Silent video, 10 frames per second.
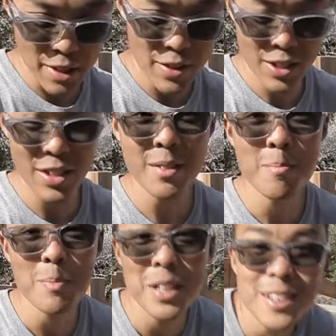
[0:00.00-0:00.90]
everything.
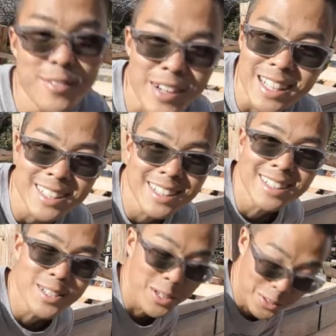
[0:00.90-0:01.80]
Perfect.
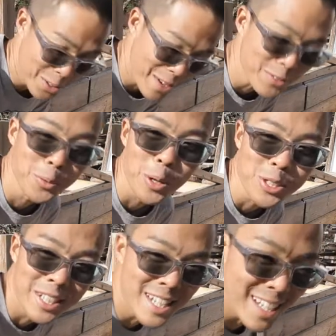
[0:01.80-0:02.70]
So I don't have to
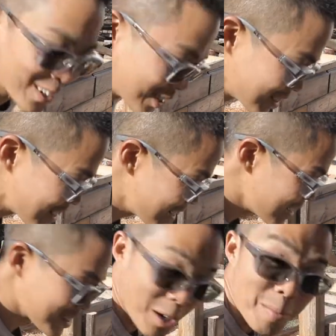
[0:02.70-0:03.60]
water this at all.
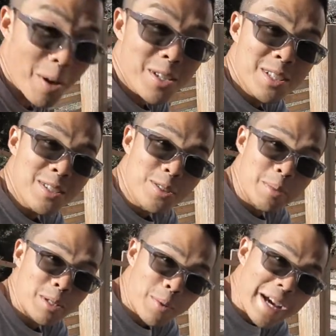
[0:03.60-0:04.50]
Compost needs to
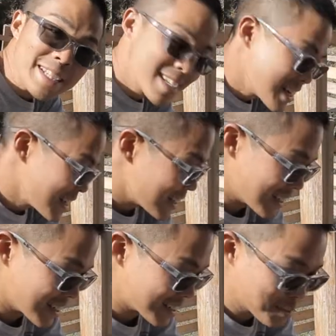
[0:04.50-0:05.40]
be wet,
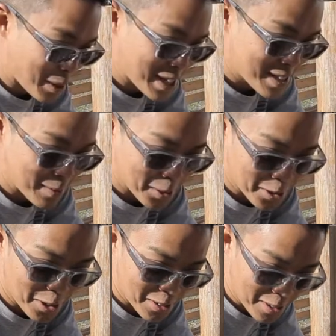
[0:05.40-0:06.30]
otherwise it will
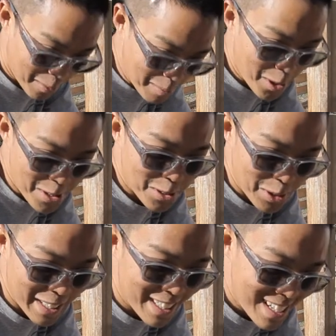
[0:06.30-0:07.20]
not compost
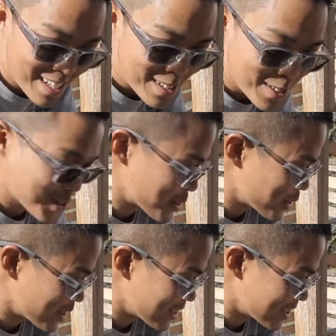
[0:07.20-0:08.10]
away.
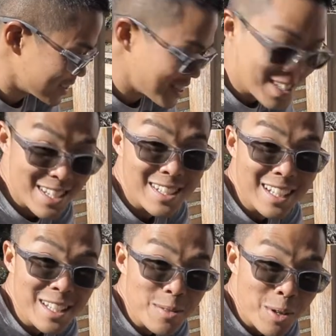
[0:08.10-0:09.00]
So nature has
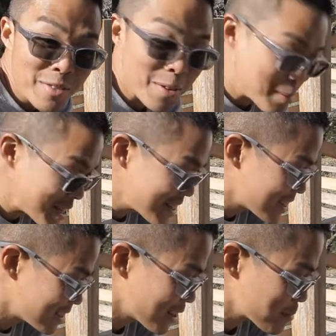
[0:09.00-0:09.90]
done its work for me.
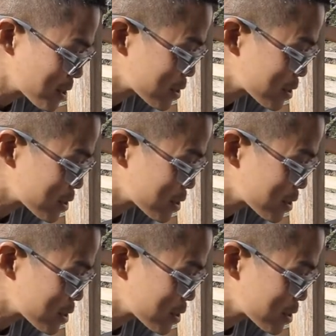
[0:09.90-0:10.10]
Now I'm just